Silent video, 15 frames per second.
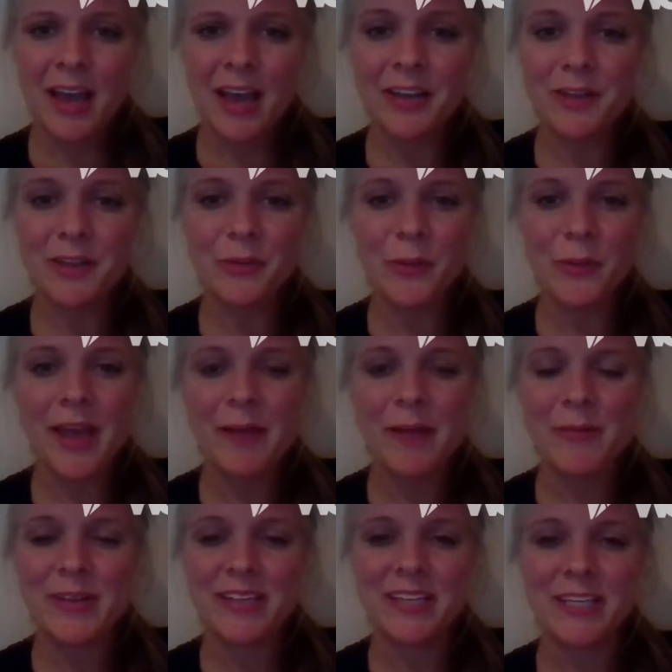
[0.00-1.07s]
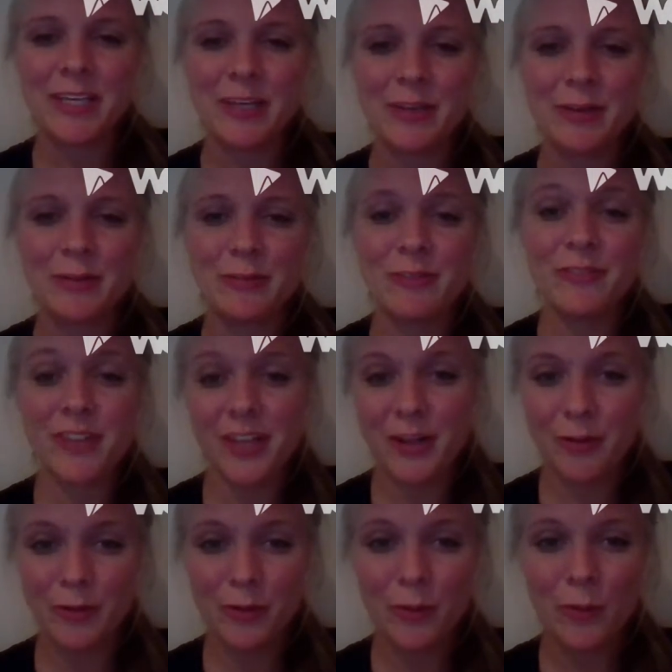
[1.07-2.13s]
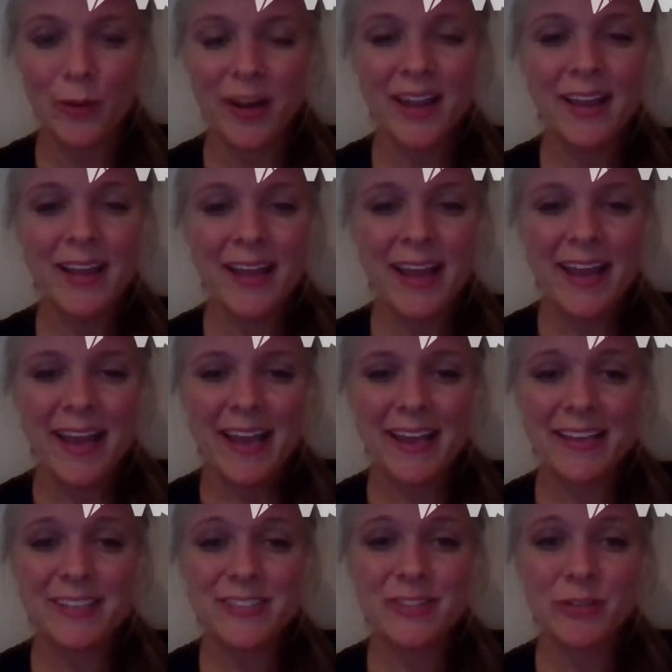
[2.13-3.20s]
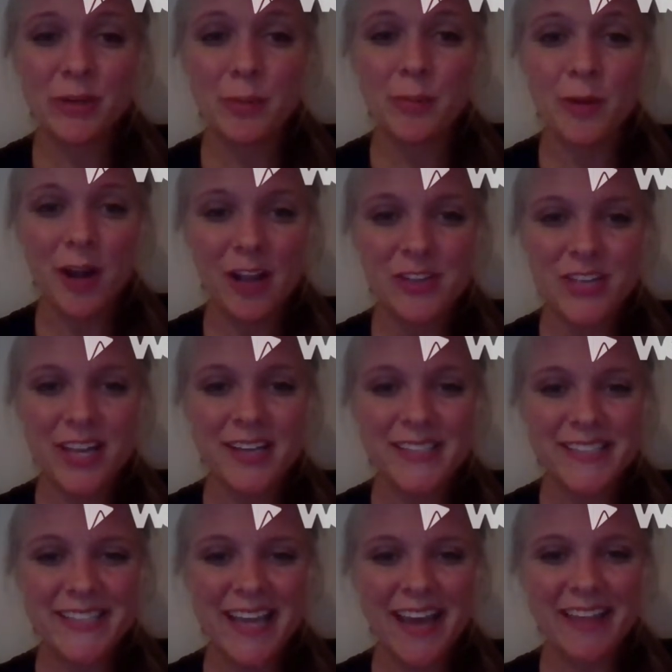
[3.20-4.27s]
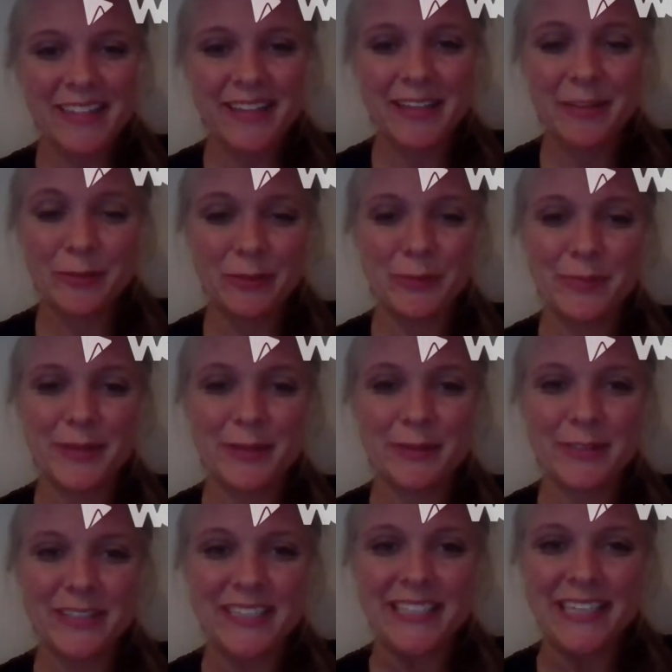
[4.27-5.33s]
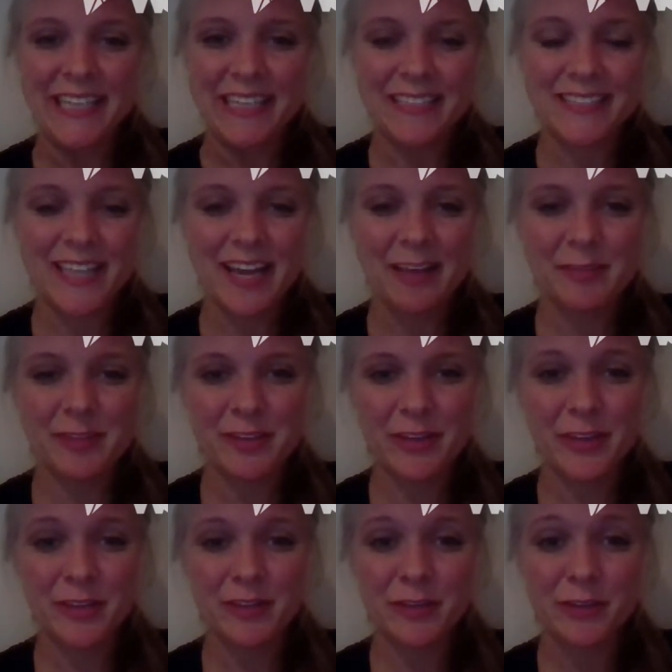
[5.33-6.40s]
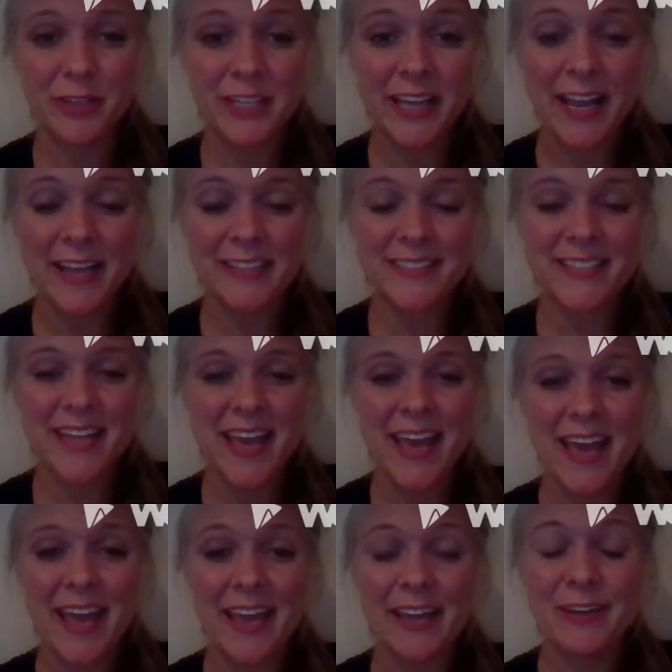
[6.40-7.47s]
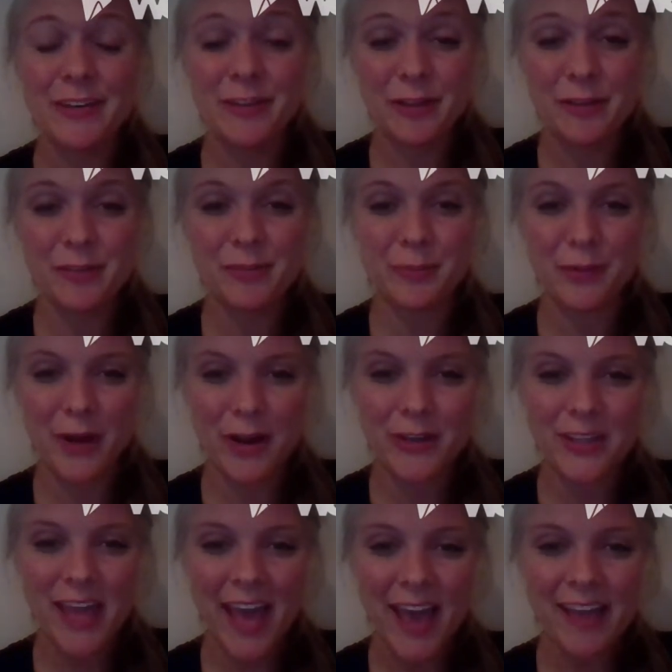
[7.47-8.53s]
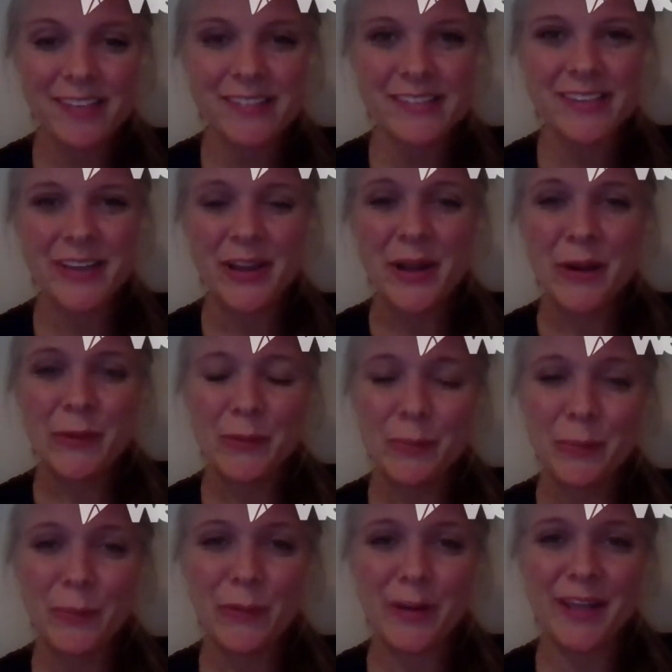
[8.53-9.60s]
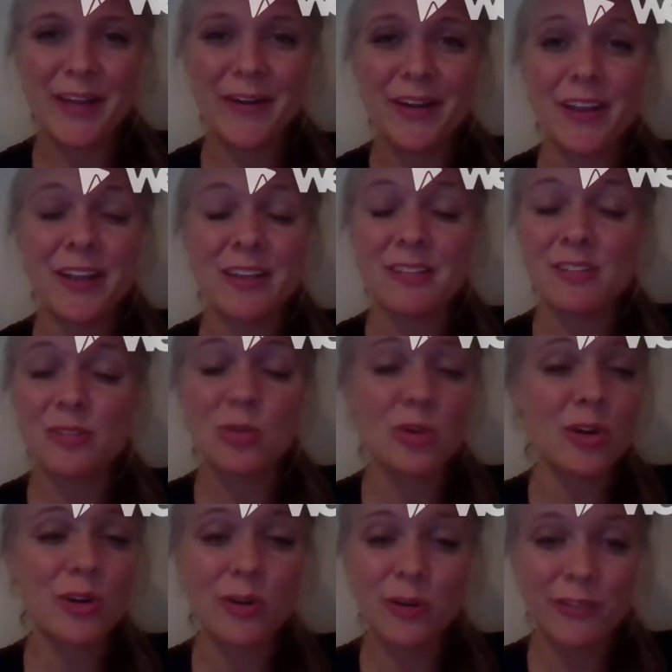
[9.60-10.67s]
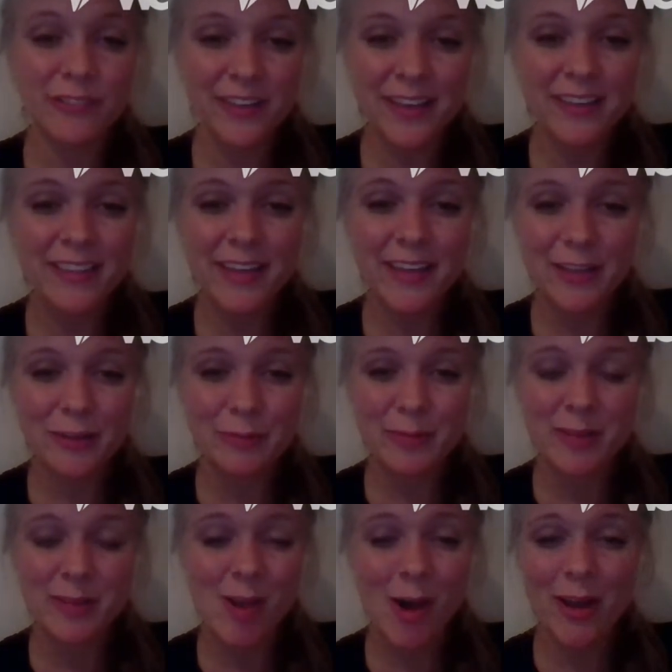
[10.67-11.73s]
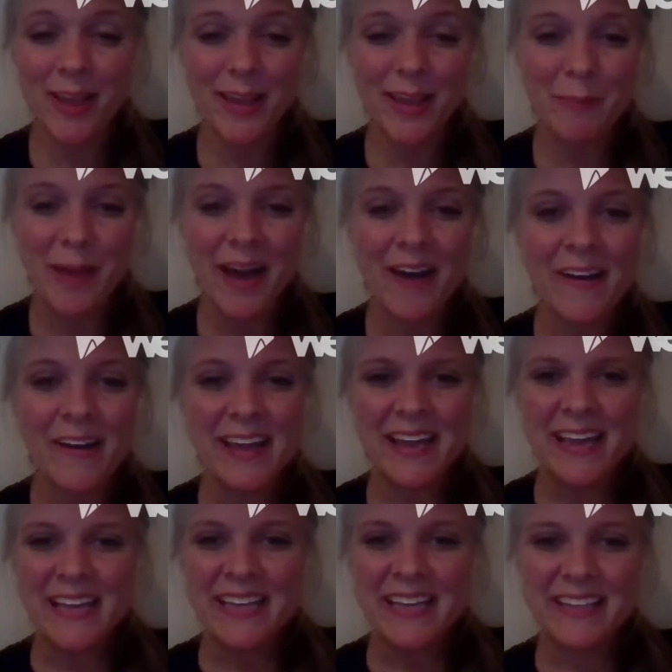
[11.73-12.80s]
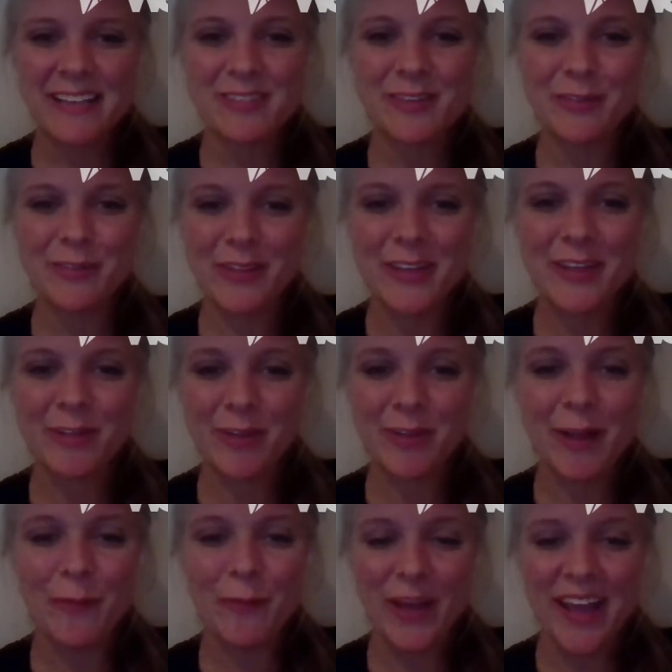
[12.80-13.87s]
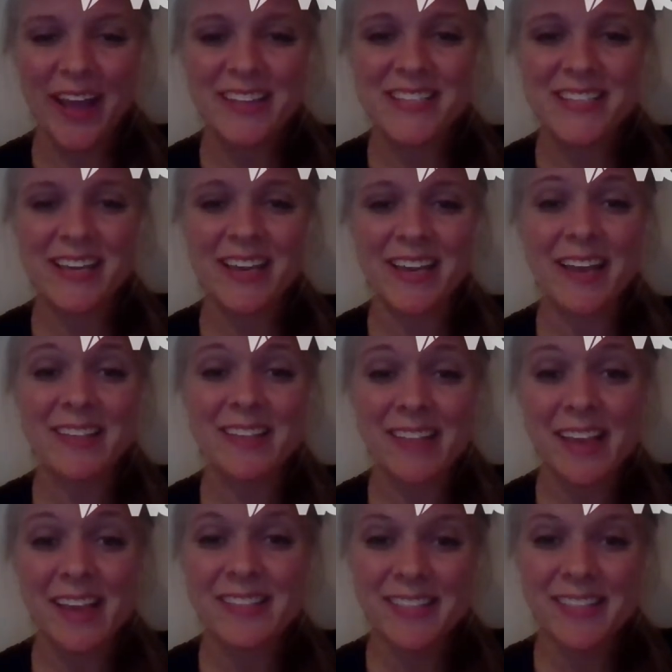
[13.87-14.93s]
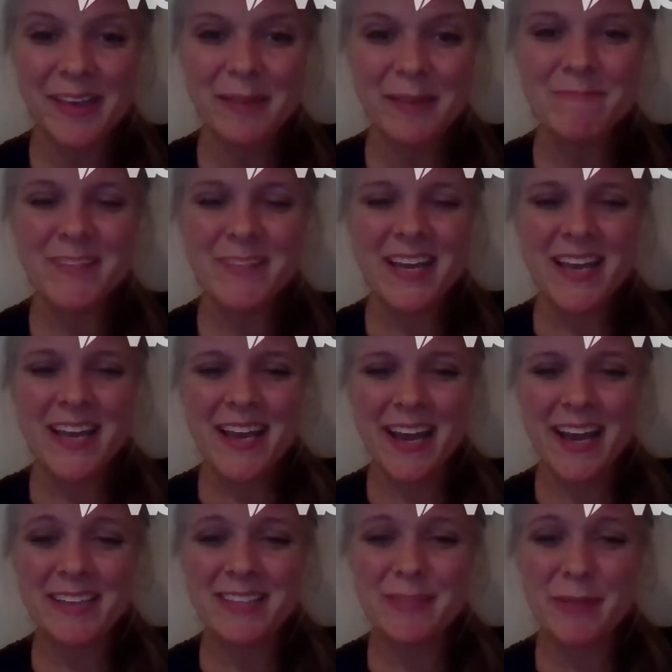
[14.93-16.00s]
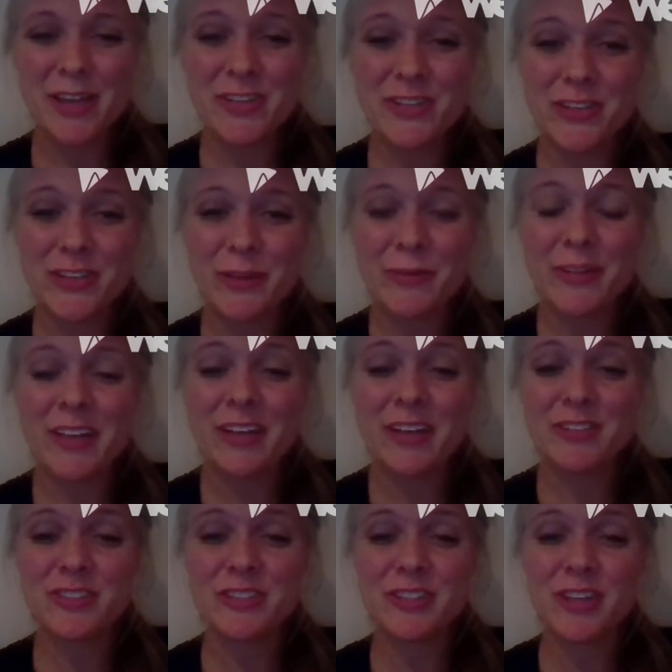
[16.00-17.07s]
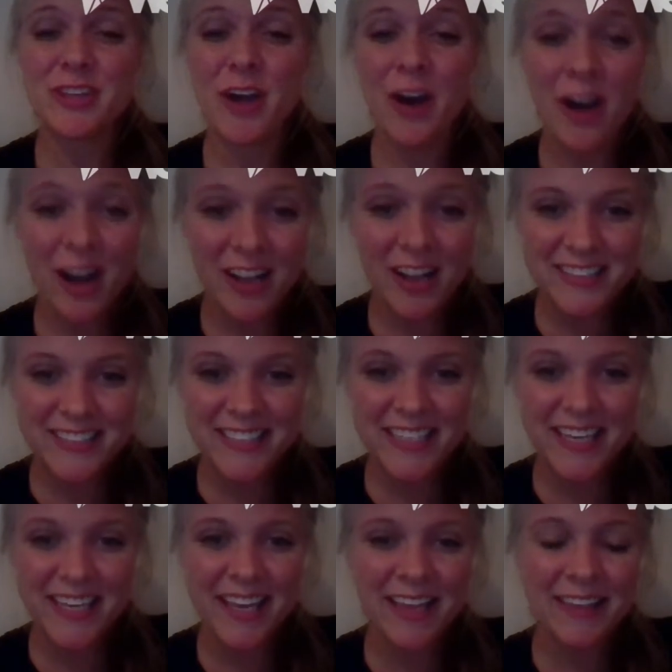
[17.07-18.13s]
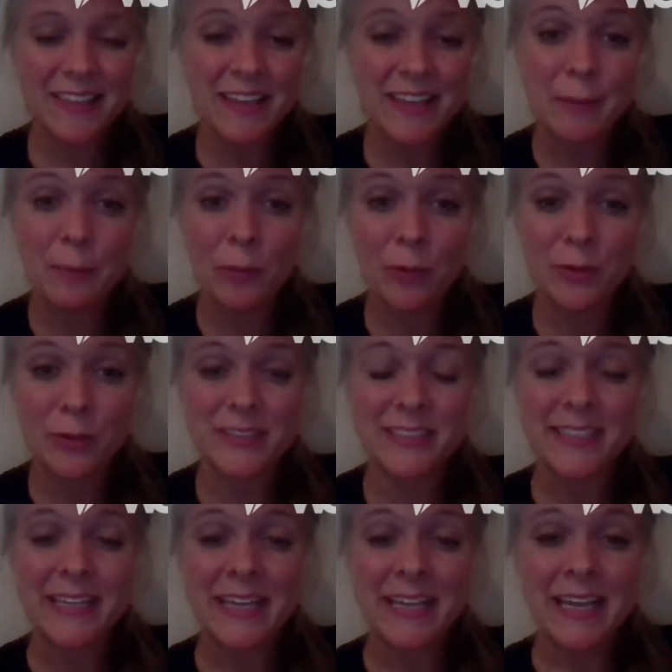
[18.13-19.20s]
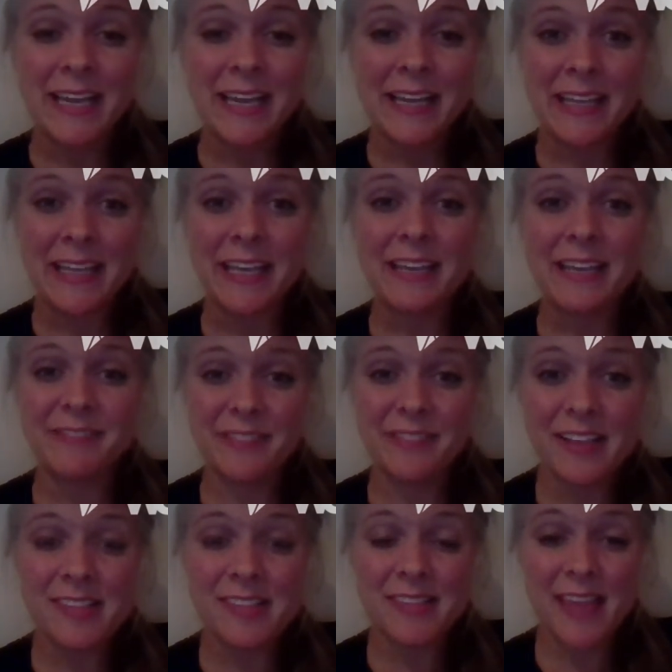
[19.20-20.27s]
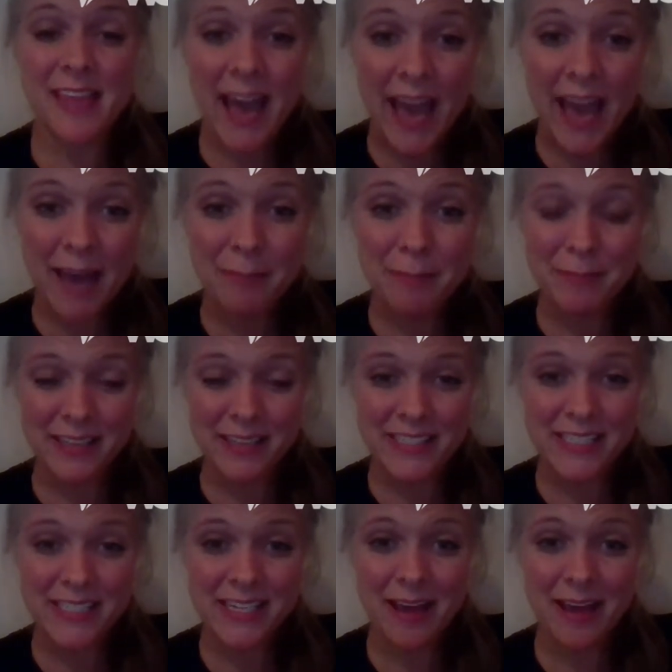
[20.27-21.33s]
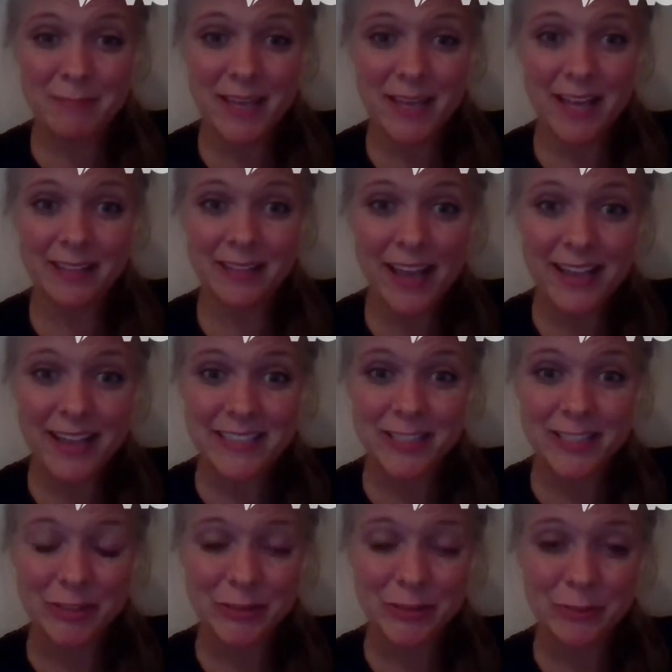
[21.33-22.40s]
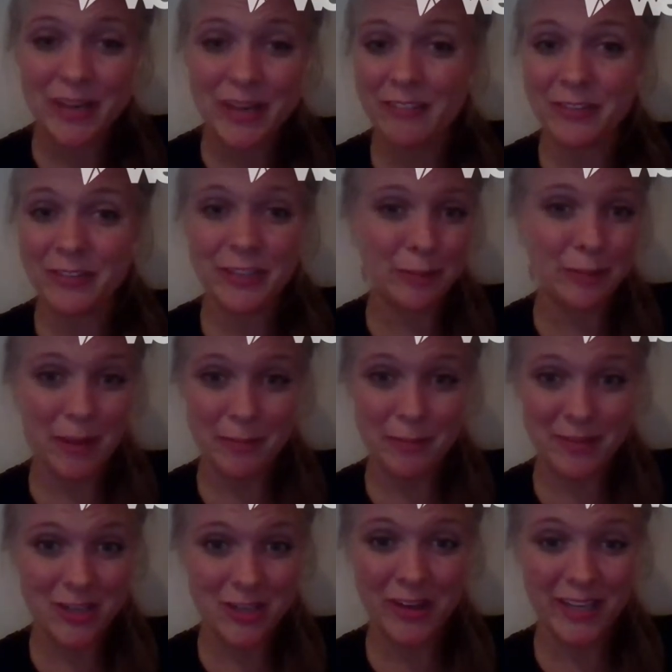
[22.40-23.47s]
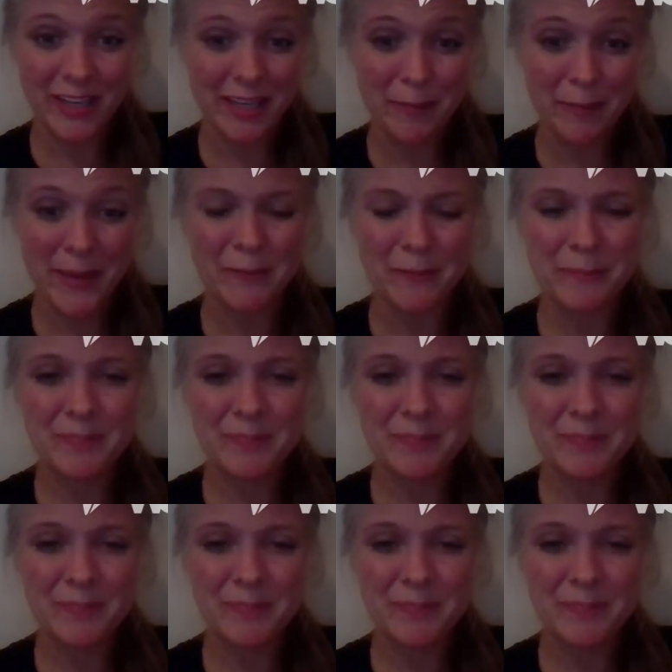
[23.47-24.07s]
Another way we could use video recording is through a project. I think it would be really neat to have students create a news broadcast reporting on a historical event that you've been talking about, and that's a really great way to assess them, to make sure they really understood the content and the important key events that happened that led to whatever you may be talking about.